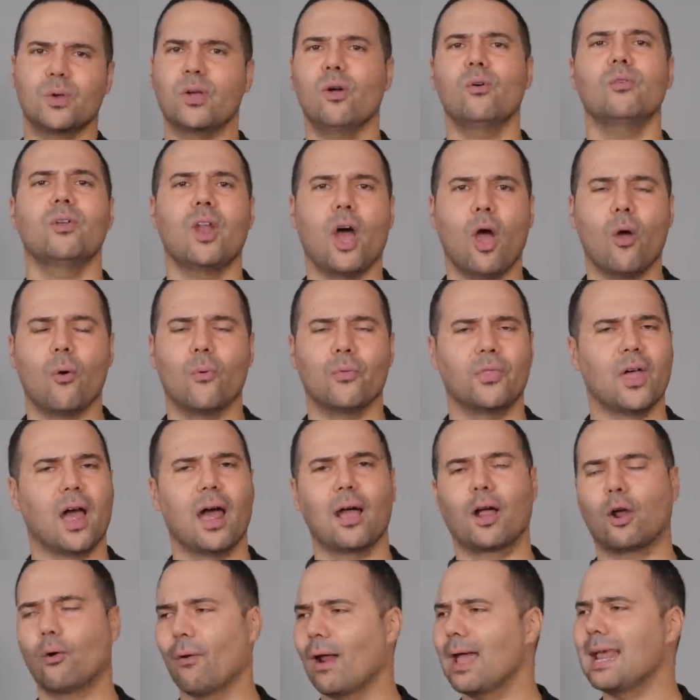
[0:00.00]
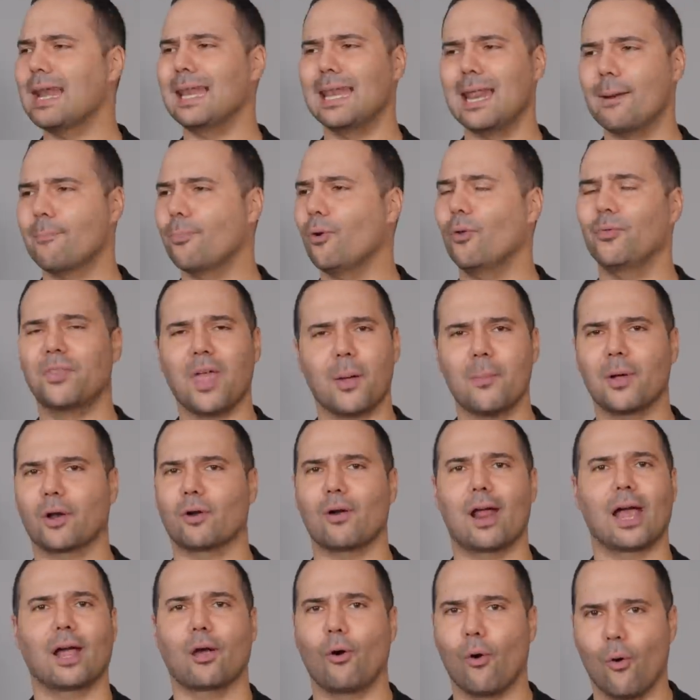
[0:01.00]
we all know that a great Liberal
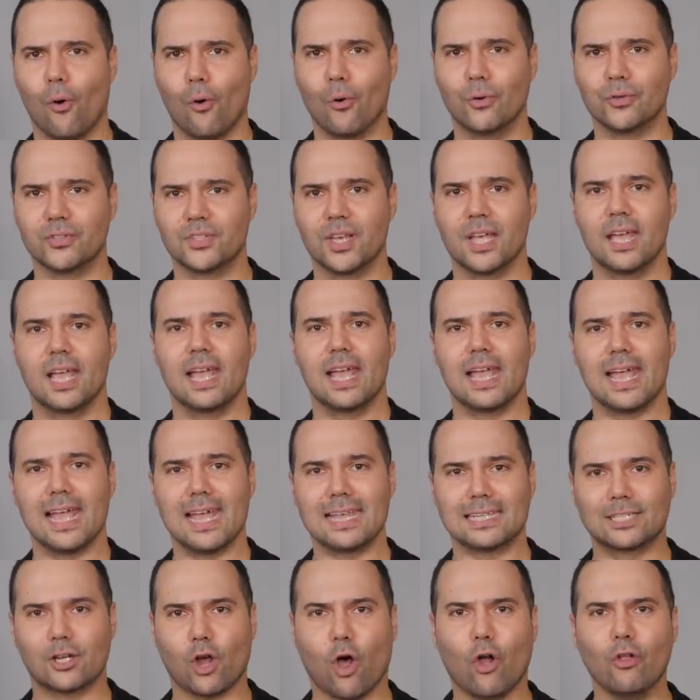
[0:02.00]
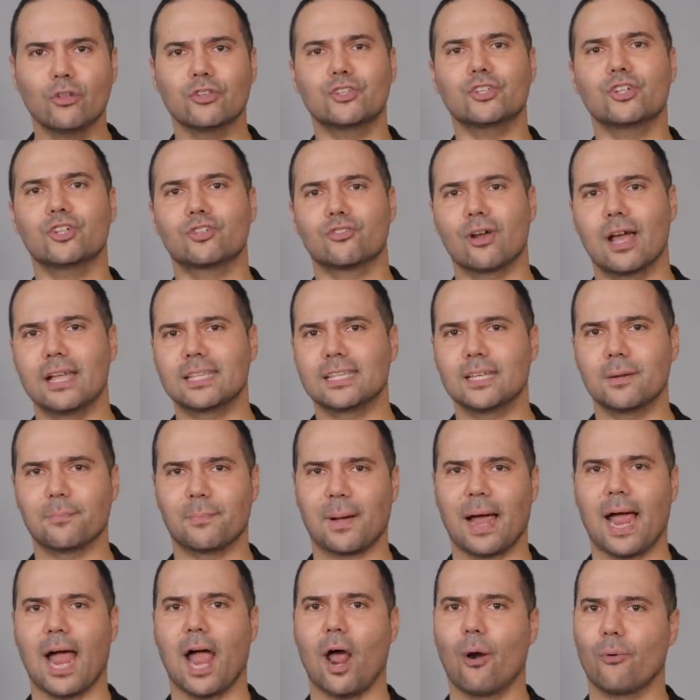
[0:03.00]
Democrat cause is concentrating
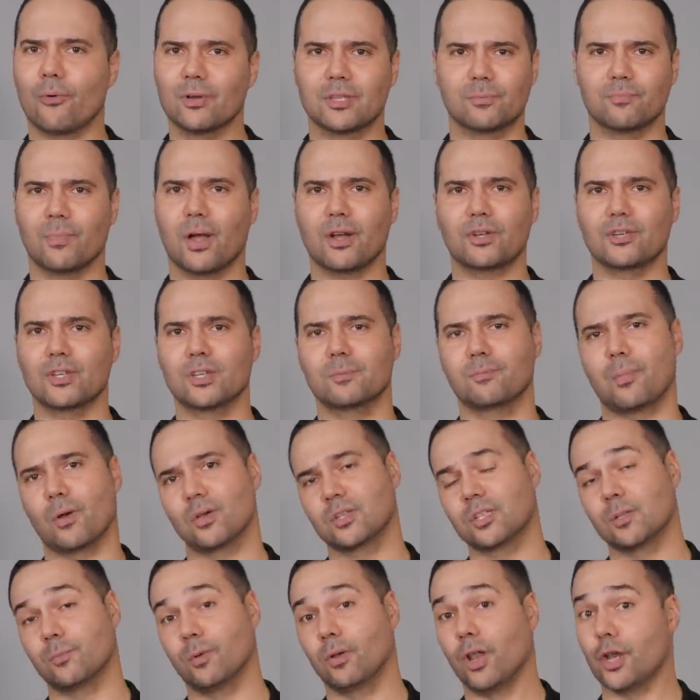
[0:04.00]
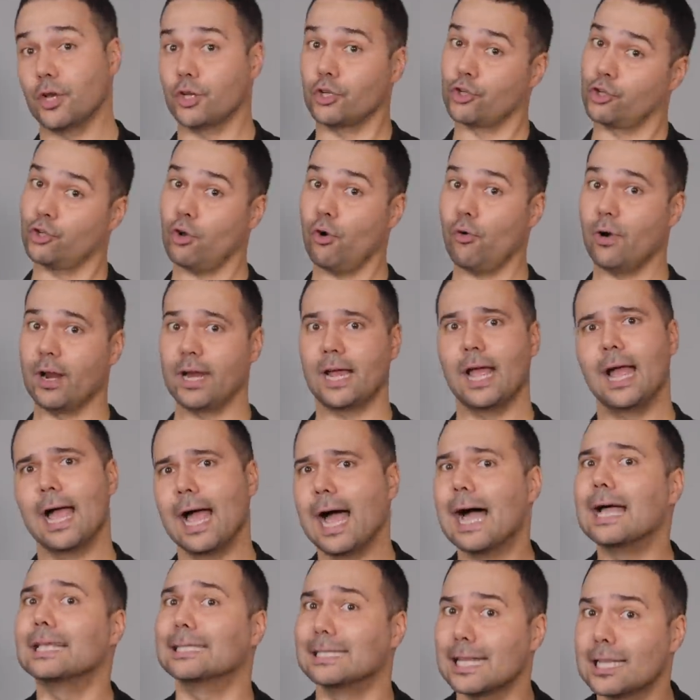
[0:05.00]
power as much as possible and ensuring
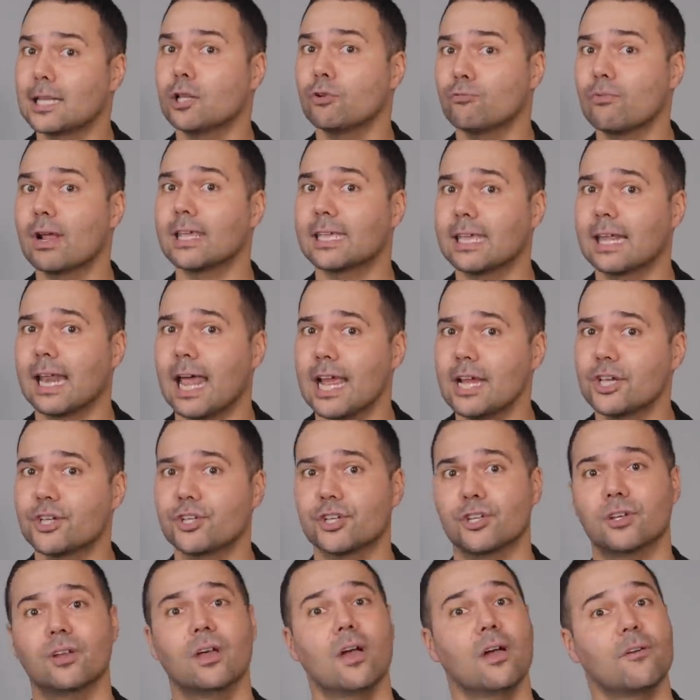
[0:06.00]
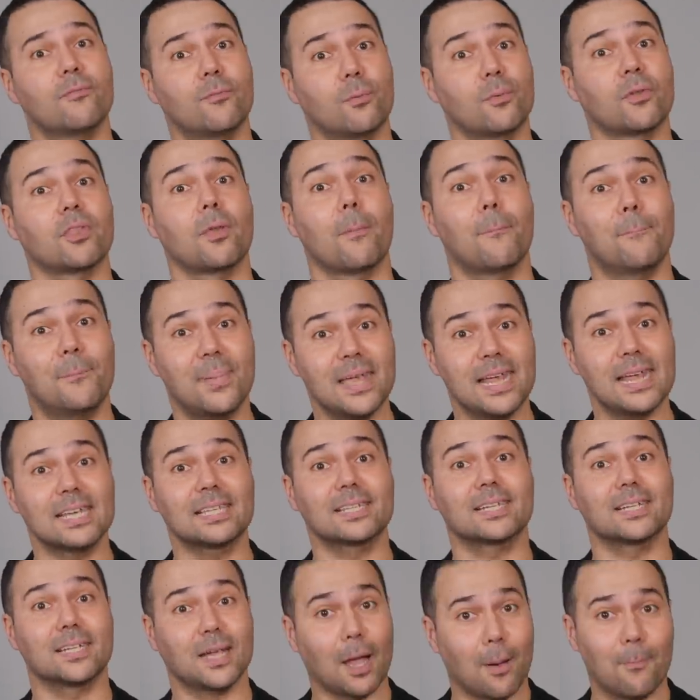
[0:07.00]
as little regulation from one of the
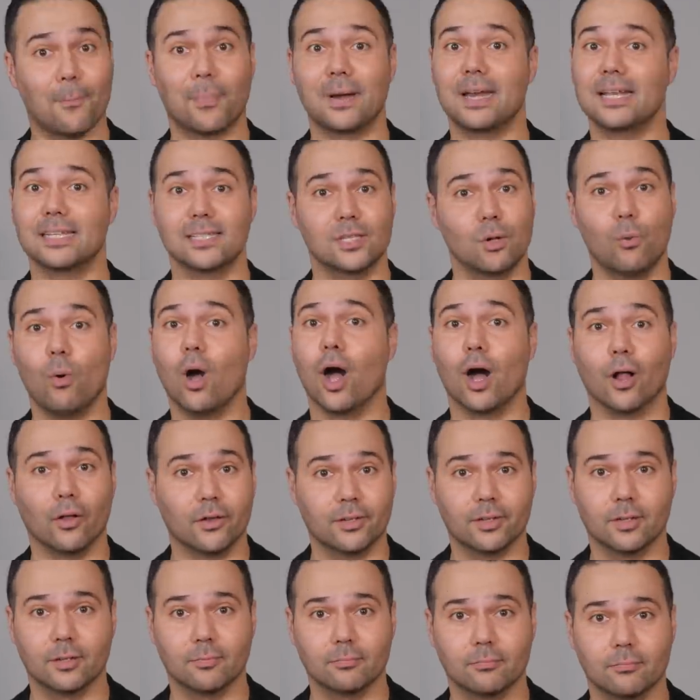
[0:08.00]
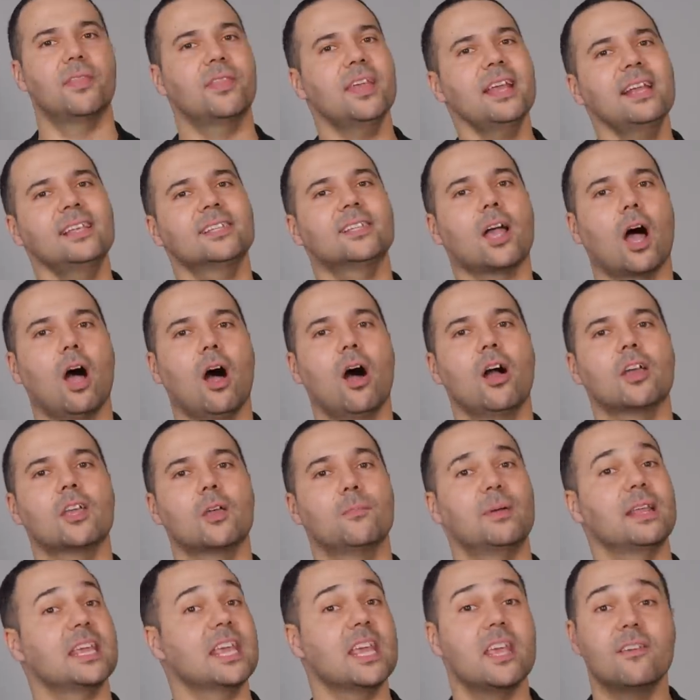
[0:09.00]
biggest companies in the world. Things are
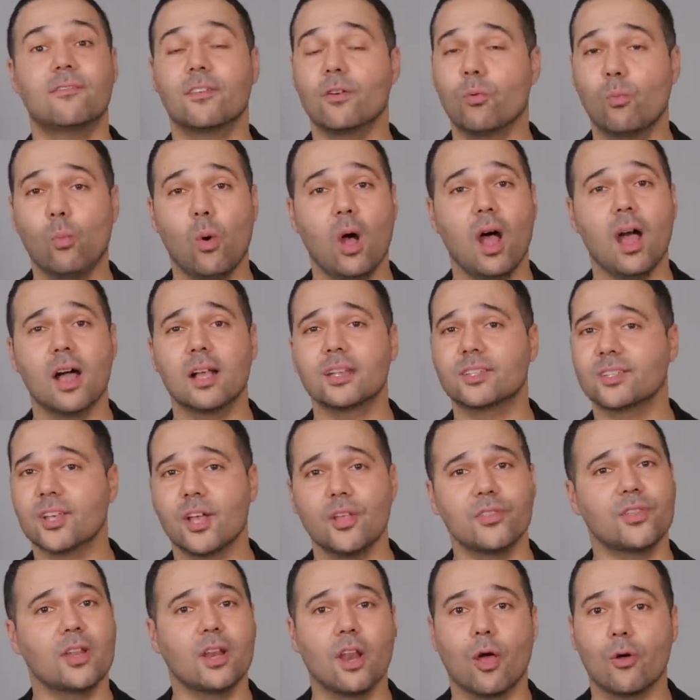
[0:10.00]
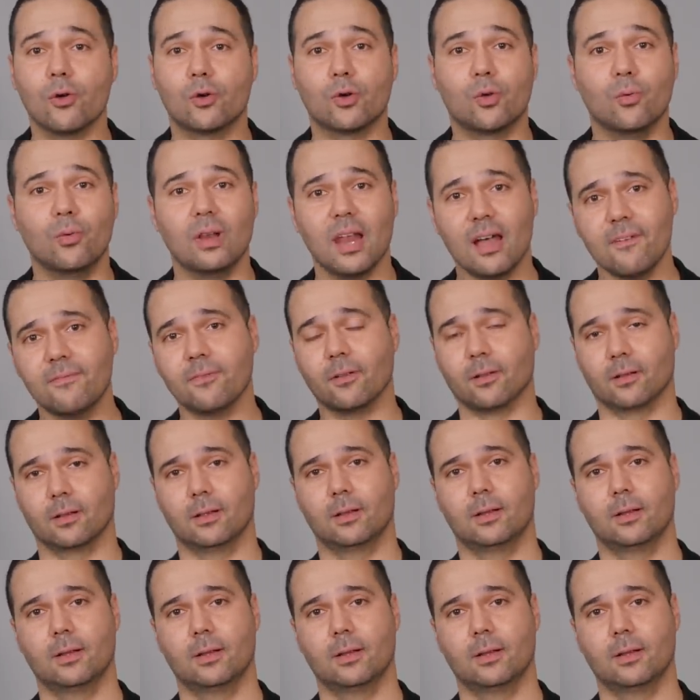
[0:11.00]
arguably even worse at the local level.